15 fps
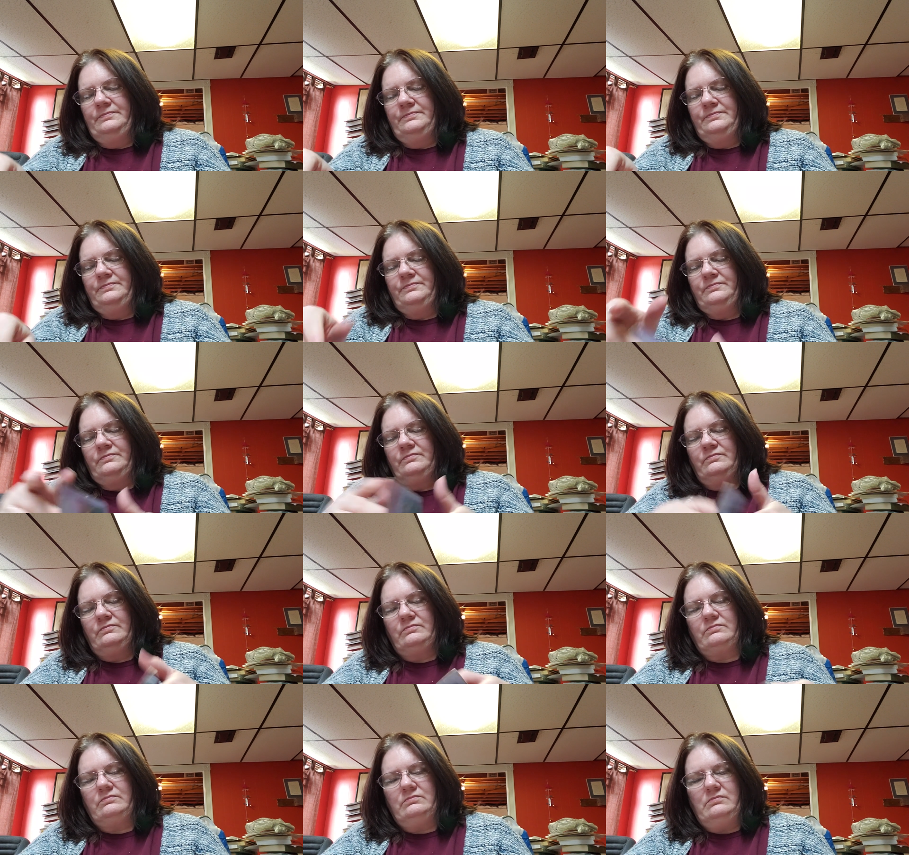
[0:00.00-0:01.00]

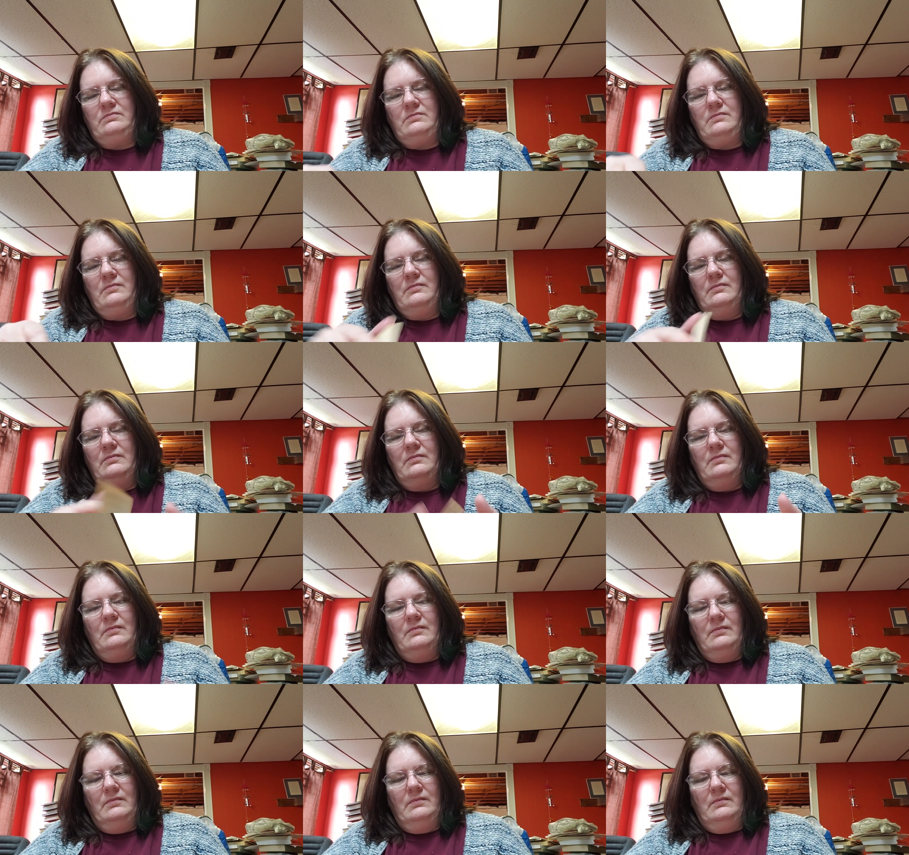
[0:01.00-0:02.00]

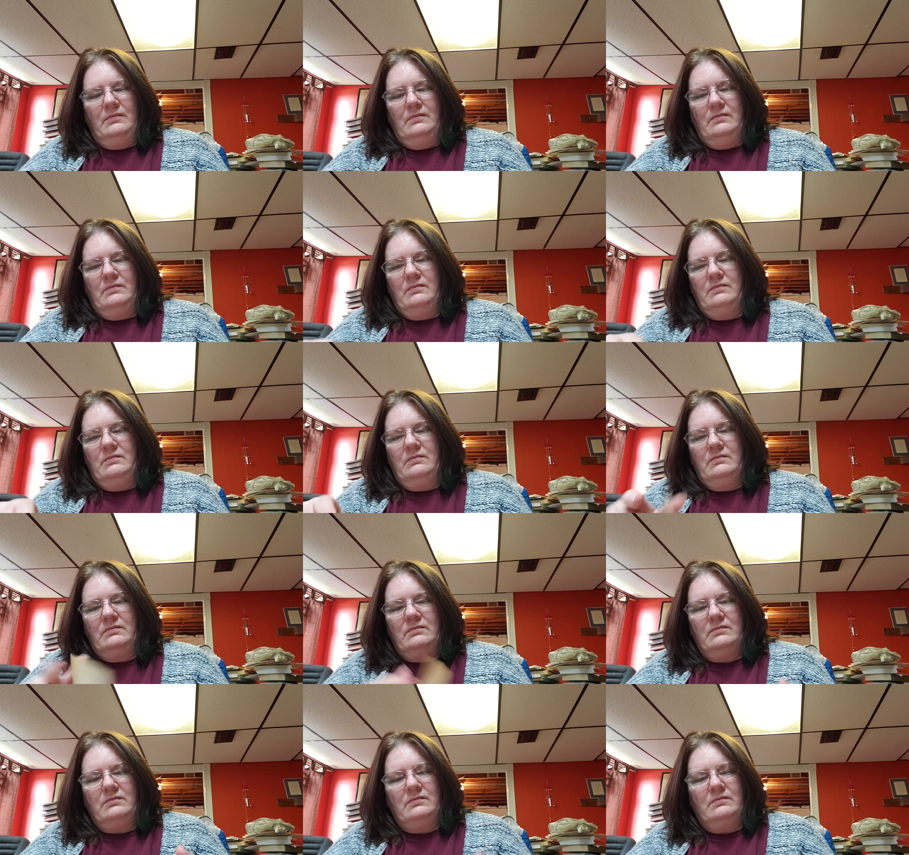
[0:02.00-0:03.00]

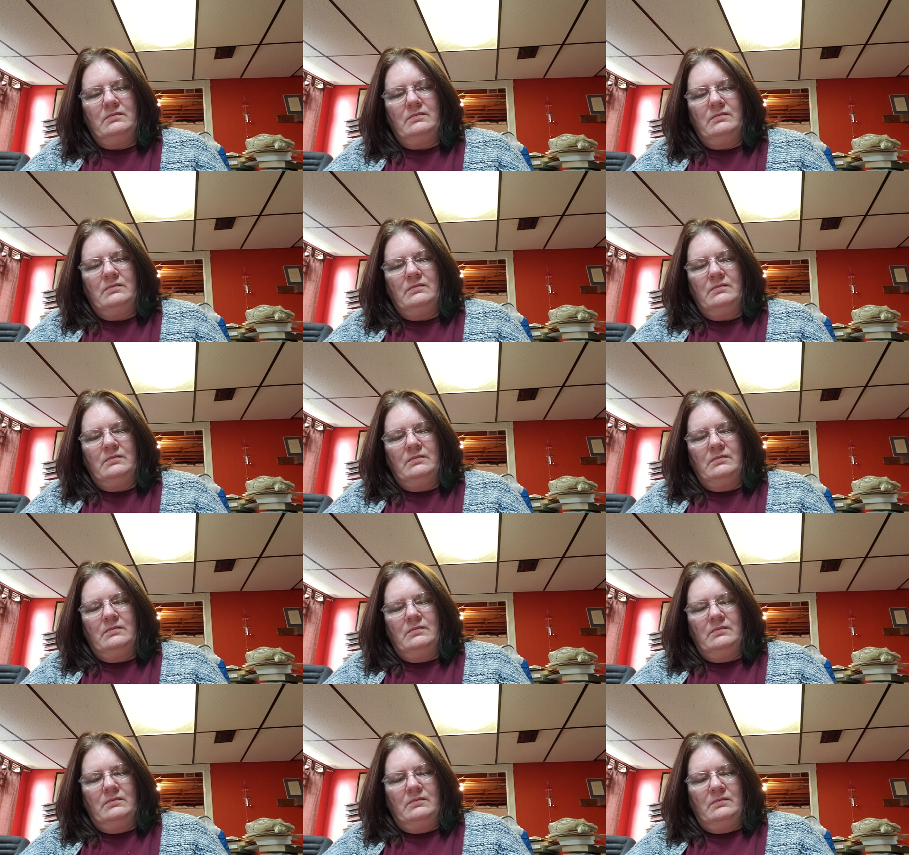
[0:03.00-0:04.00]

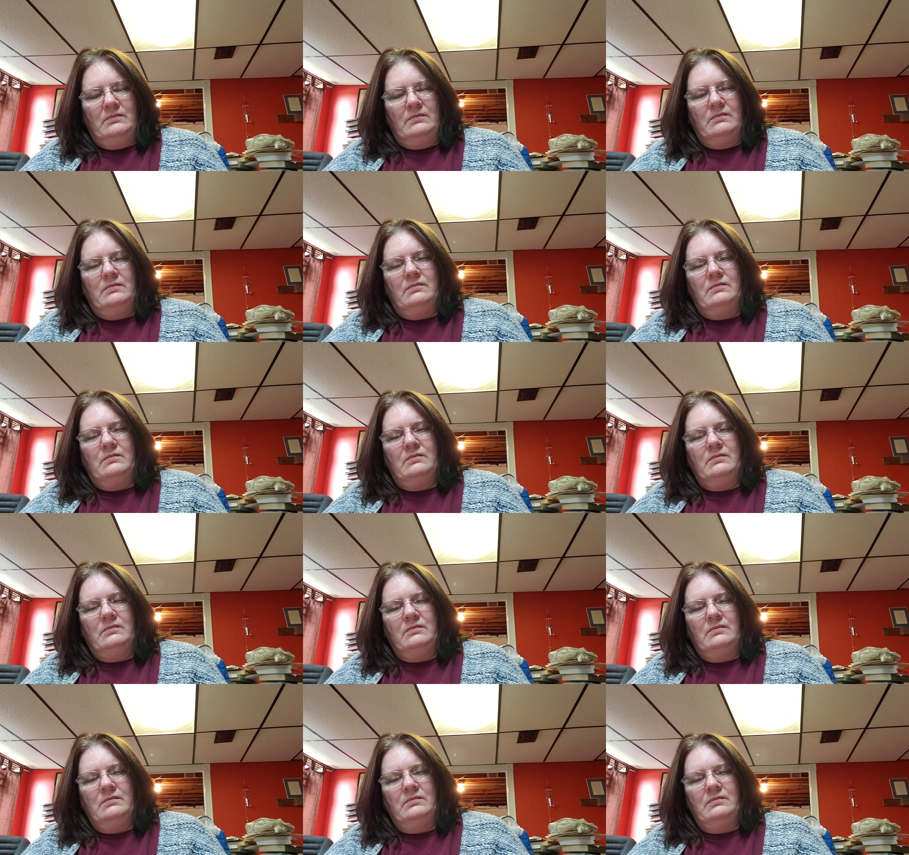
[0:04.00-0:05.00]

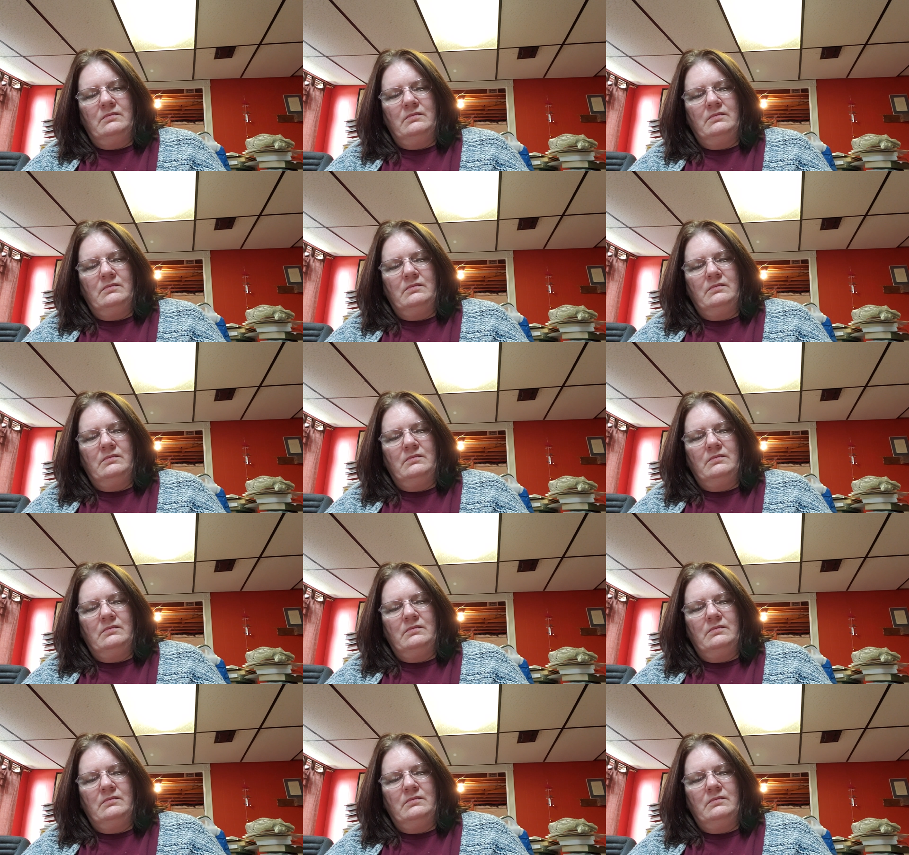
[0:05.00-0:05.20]
(no one is talking)